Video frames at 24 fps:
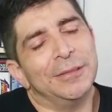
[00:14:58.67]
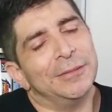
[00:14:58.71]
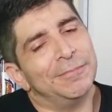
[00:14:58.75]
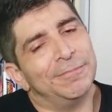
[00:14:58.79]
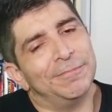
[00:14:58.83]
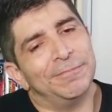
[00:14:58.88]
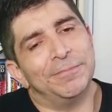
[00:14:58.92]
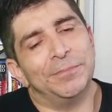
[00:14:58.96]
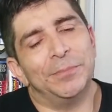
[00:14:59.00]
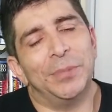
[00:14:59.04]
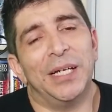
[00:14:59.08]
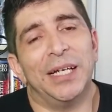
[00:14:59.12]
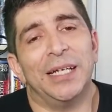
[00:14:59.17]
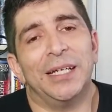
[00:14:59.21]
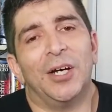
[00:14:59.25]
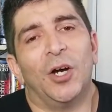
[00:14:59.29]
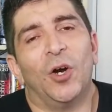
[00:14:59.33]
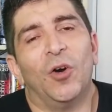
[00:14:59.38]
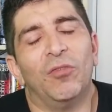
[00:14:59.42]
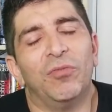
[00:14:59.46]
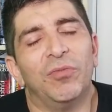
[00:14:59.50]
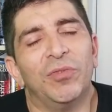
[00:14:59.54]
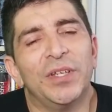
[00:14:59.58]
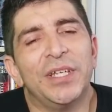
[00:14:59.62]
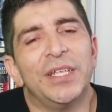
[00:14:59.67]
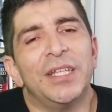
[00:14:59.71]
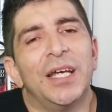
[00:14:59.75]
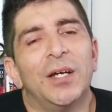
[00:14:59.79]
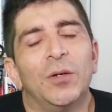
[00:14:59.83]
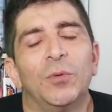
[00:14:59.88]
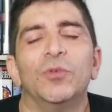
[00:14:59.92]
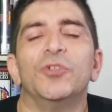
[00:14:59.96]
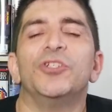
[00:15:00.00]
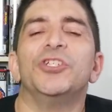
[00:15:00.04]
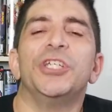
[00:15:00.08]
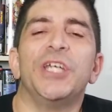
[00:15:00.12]
But hopefully that
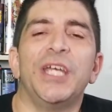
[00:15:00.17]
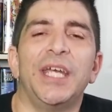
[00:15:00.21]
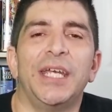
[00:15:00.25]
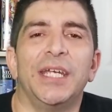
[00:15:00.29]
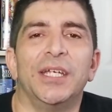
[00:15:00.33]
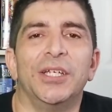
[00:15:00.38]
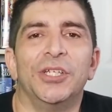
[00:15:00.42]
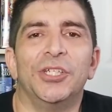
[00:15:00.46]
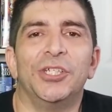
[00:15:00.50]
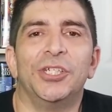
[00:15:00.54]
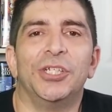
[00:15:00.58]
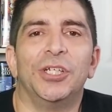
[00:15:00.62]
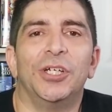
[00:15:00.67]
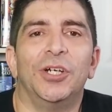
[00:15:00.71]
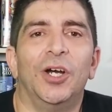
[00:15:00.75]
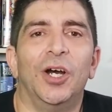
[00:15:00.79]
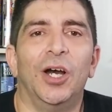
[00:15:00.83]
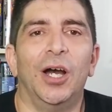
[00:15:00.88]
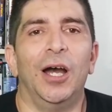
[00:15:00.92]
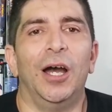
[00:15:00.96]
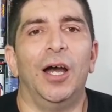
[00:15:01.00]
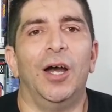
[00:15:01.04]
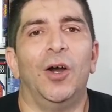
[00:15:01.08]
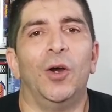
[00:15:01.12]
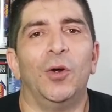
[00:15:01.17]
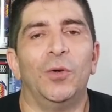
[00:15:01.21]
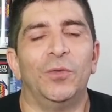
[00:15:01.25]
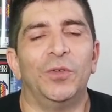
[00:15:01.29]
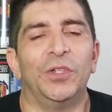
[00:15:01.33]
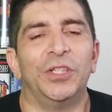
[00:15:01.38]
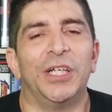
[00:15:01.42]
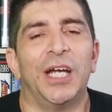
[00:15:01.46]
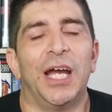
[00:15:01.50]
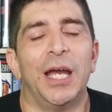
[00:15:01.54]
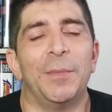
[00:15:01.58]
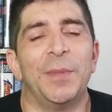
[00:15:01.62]
will change over
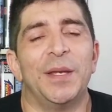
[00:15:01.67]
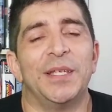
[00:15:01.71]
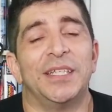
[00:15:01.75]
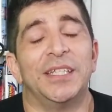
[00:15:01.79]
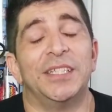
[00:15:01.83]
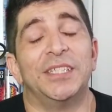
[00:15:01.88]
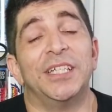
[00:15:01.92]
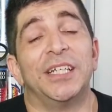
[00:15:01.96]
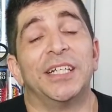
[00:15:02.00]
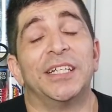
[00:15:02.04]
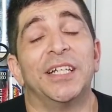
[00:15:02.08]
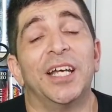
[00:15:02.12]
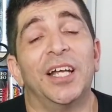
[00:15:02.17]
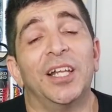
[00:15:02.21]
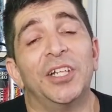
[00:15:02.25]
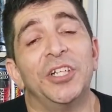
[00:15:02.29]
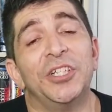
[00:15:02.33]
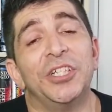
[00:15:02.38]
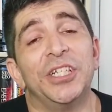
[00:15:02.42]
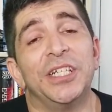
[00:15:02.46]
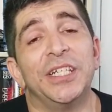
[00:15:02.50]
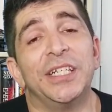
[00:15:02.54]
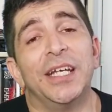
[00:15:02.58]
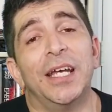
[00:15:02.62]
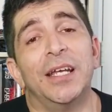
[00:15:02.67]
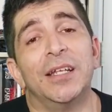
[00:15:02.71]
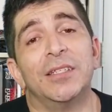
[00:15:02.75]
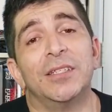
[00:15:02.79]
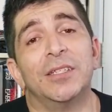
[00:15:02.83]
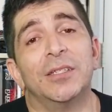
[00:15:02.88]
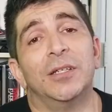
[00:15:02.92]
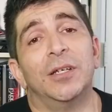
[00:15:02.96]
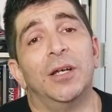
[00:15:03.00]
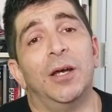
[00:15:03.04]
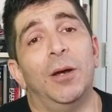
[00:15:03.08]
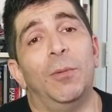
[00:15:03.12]
time as the technology gets